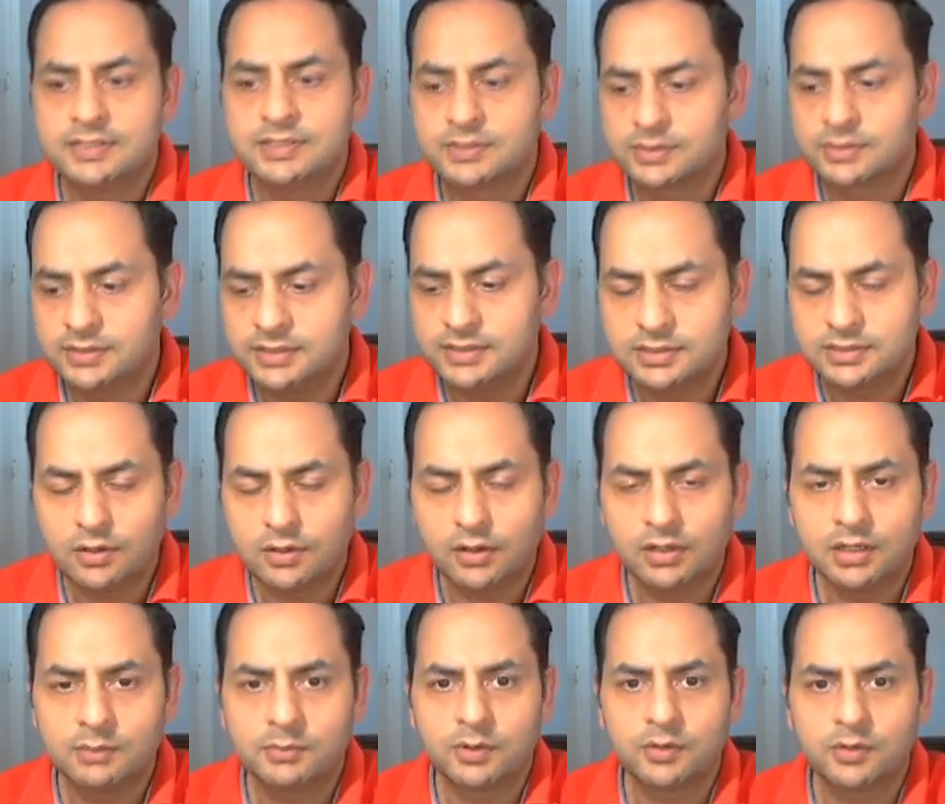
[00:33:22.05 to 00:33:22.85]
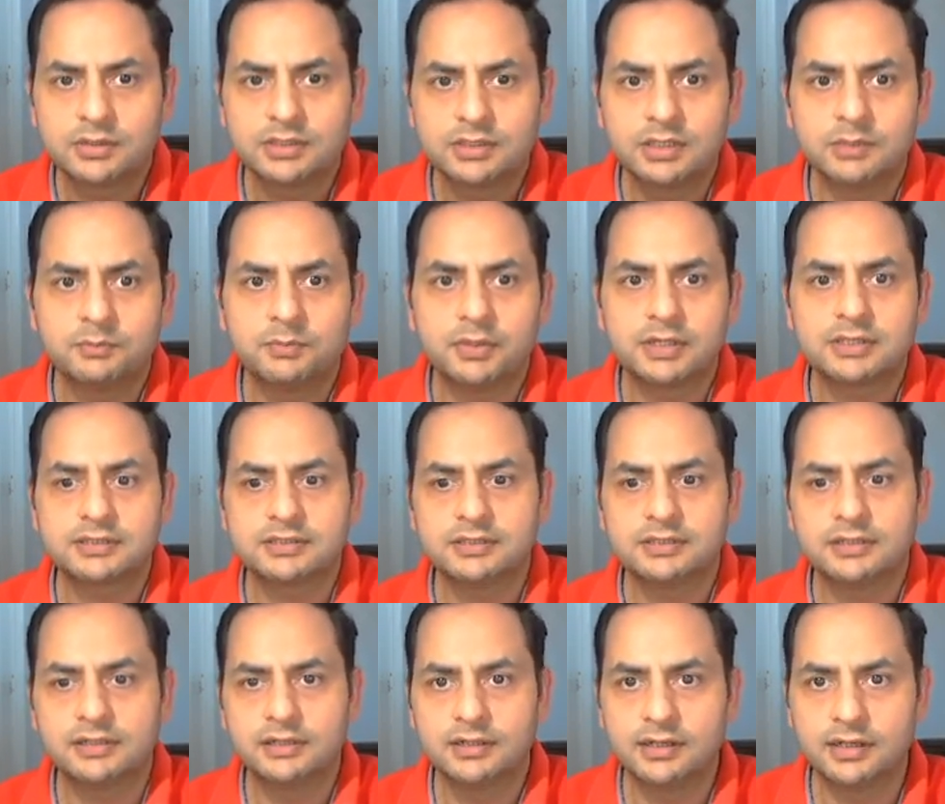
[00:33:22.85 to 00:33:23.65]
So this is all about the
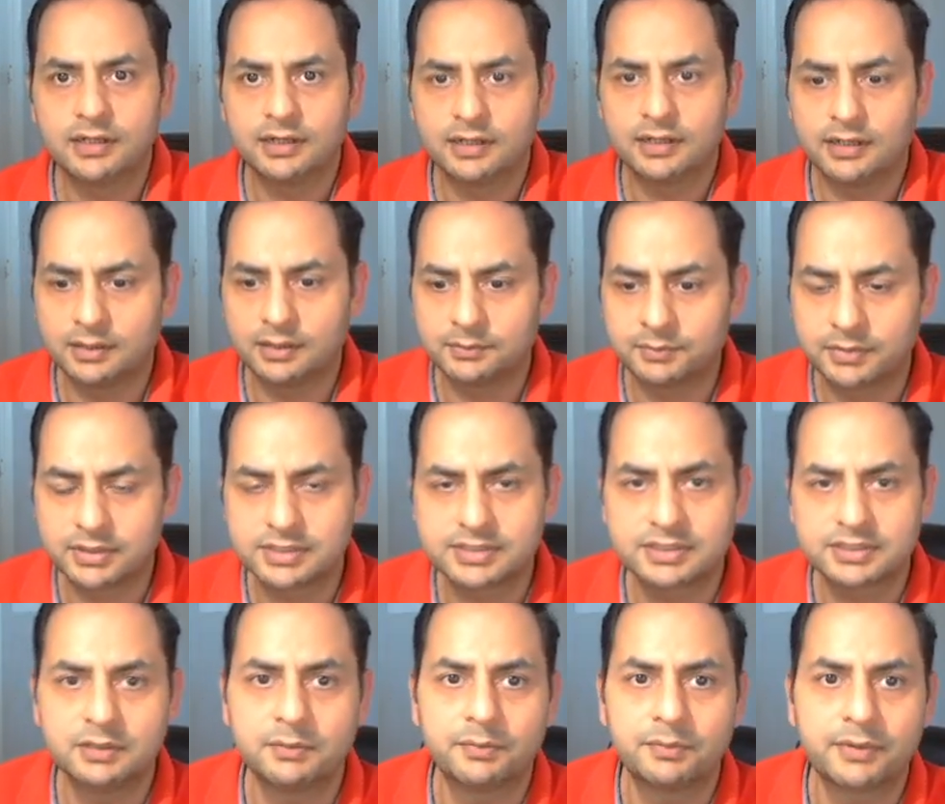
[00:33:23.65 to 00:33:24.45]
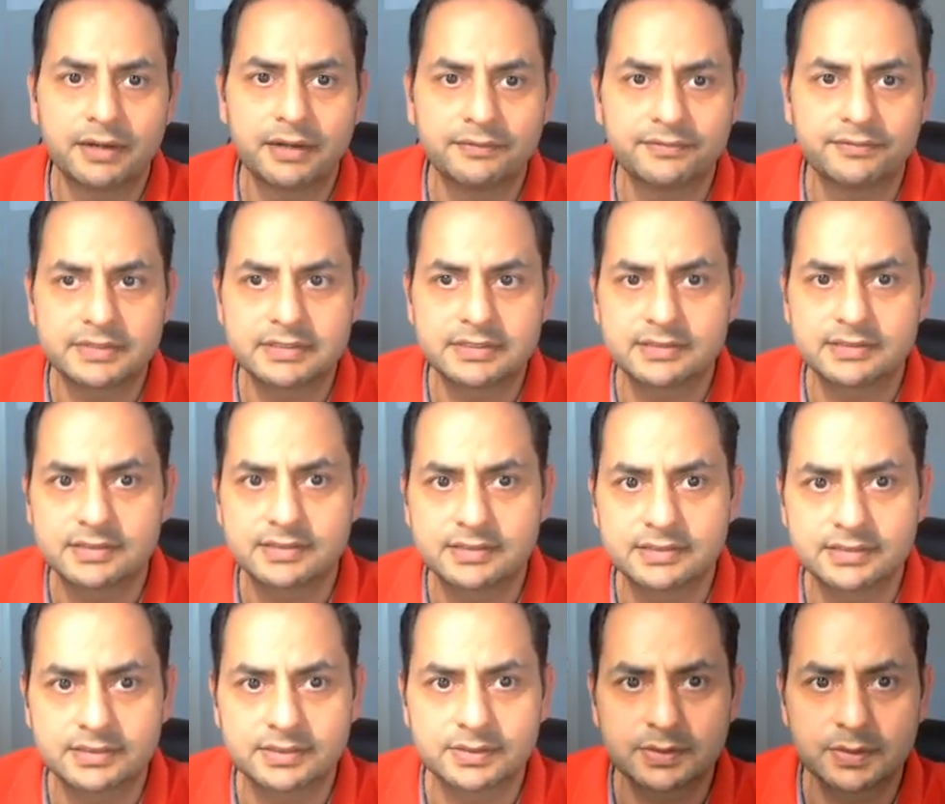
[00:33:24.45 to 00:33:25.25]
personal
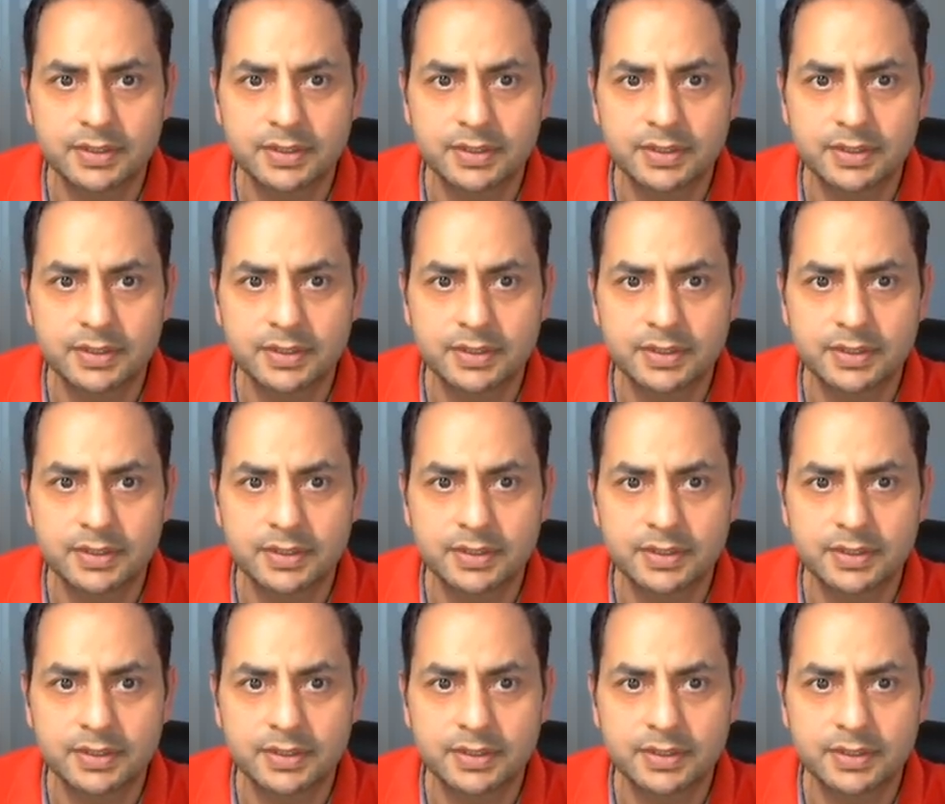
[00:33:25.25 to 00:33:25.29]
preferences.